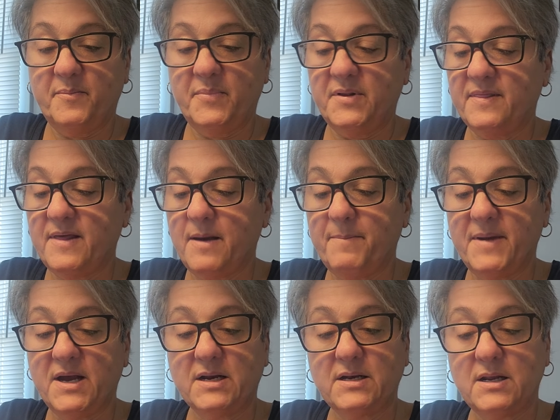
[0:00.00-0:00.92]
Put that
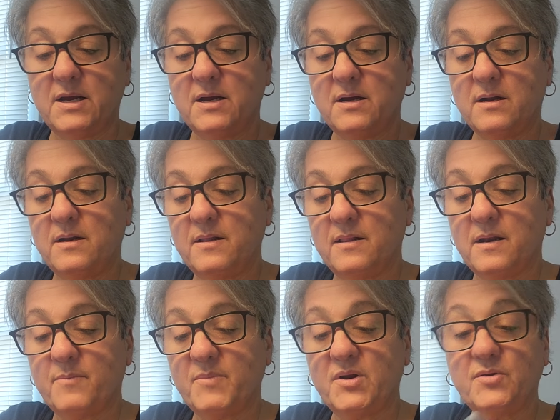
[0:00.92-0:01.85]
back down, and then
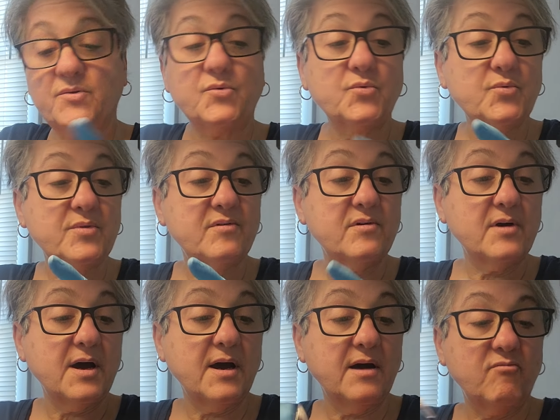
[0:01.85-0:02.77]
I'm going to do the
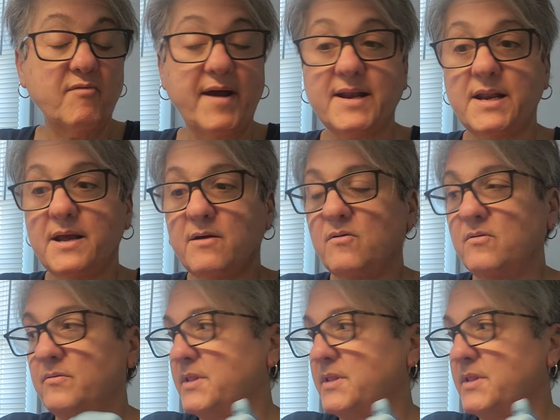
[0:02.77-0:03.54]
red nail,